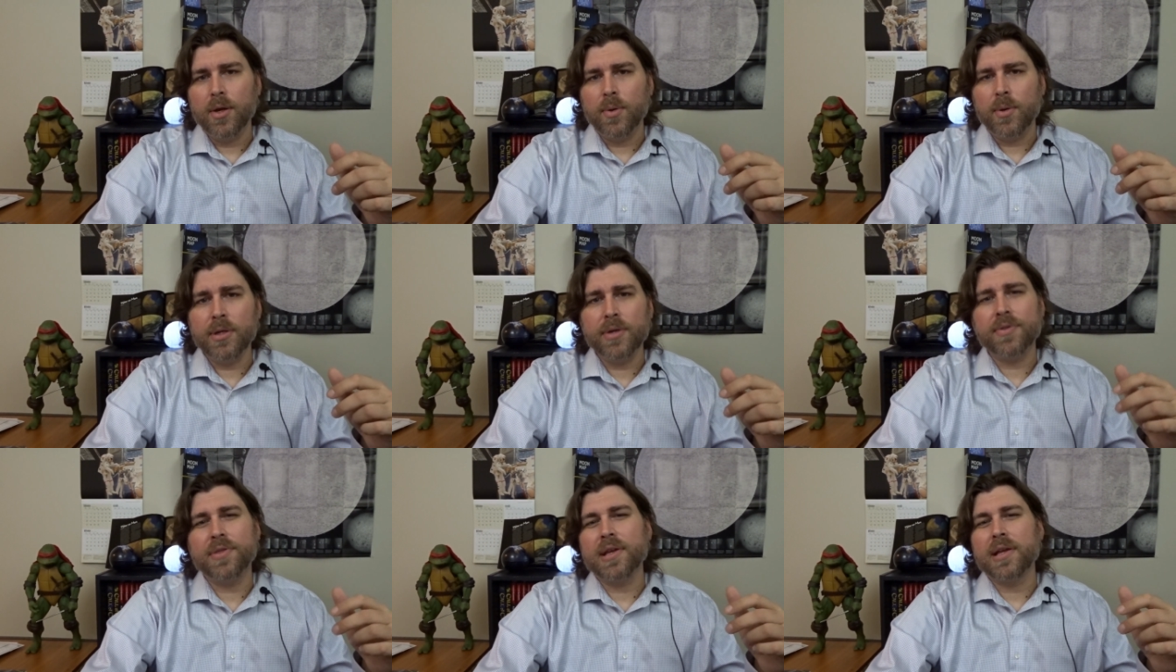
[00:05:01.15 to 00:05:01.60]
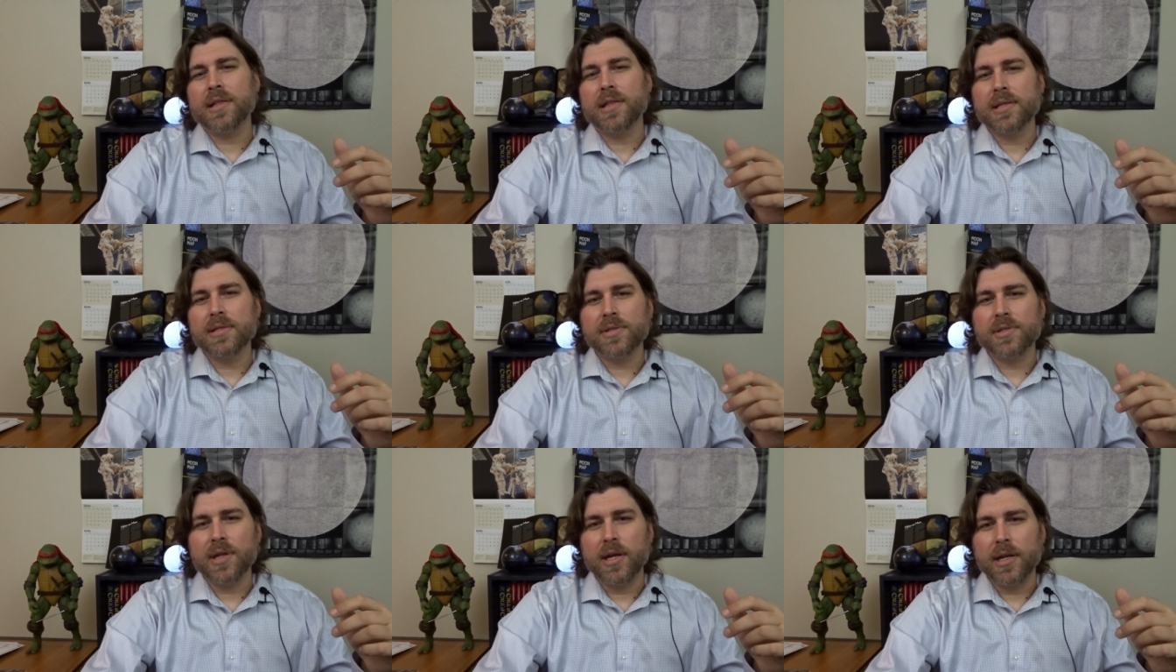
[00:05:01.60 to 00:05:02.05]
What do you think of
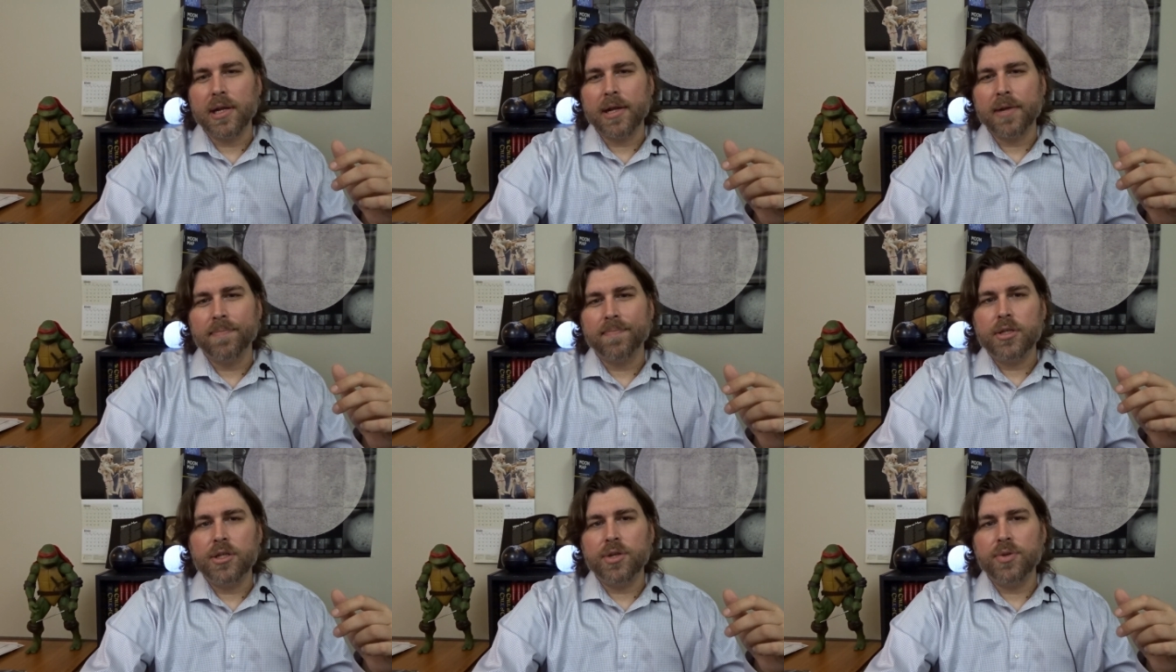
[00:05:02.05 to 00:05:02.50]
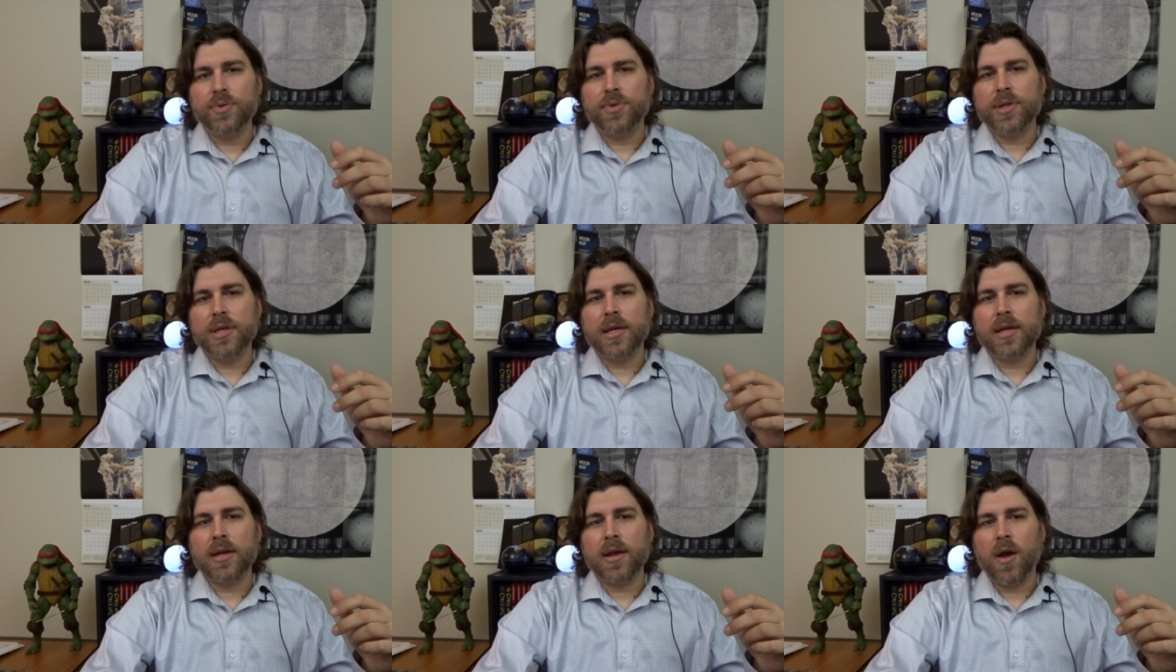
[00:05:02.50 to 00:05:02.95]
this study? Do you
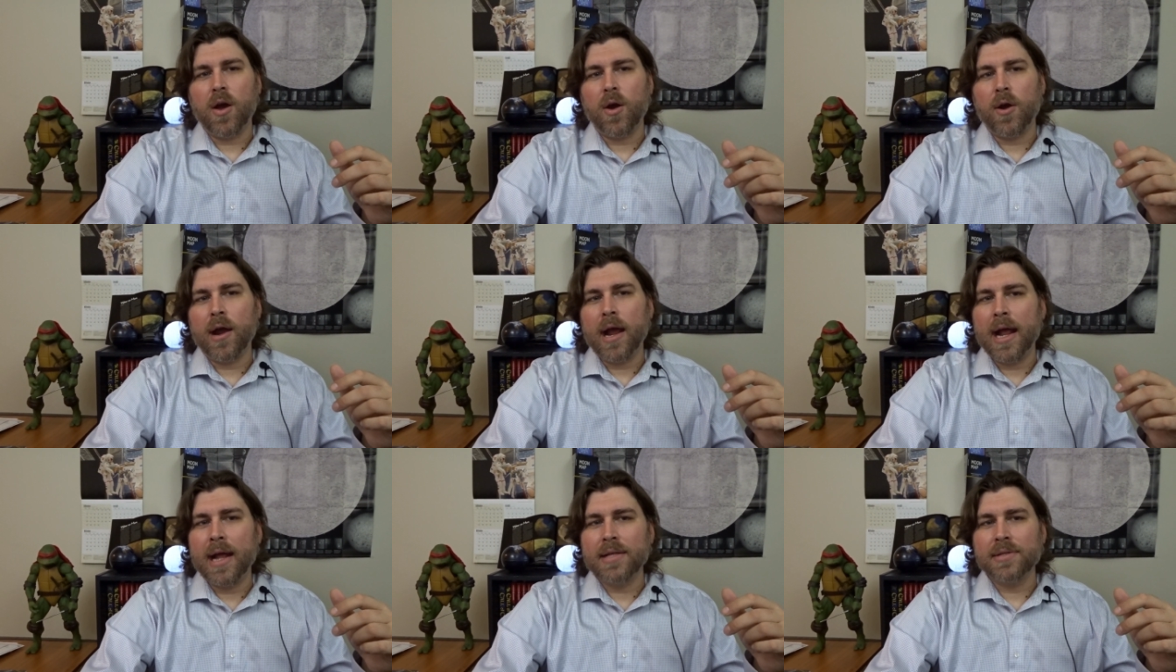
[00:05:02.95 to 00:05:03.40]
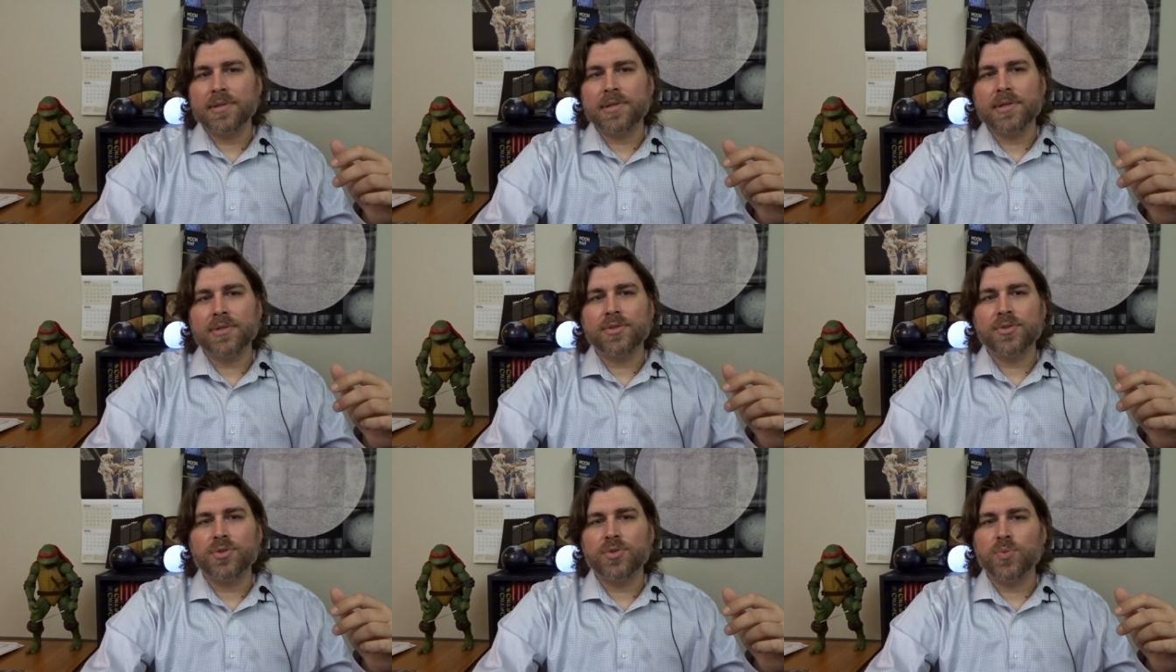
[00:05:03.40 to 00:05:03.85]
think our
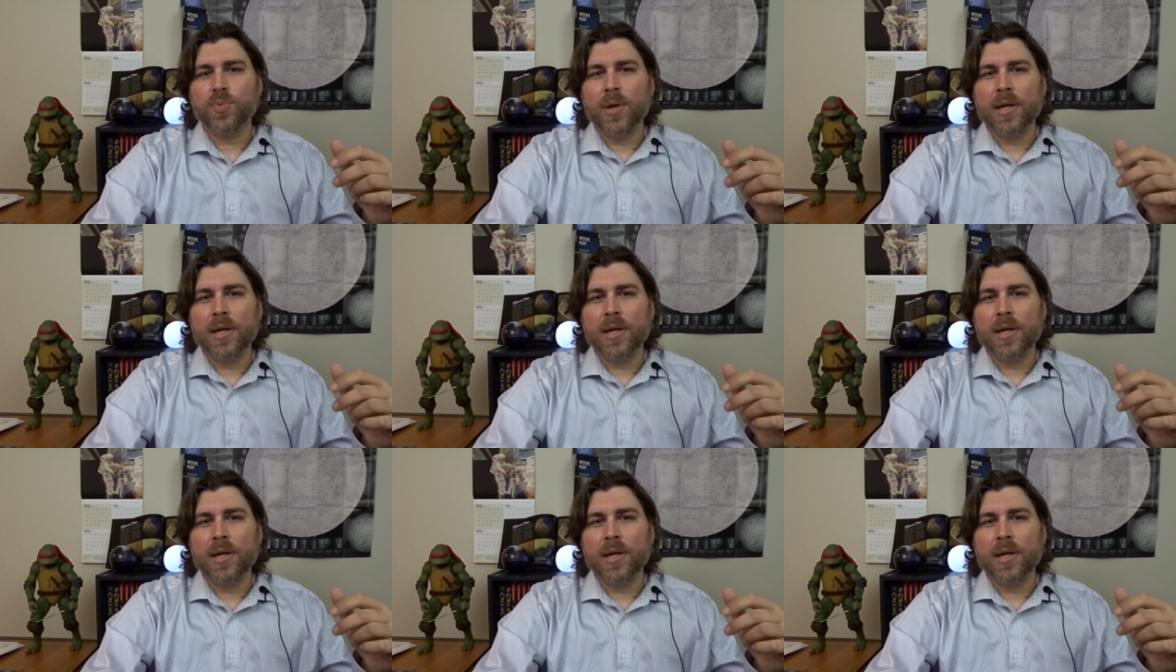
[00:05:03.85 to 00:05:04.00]
ancestors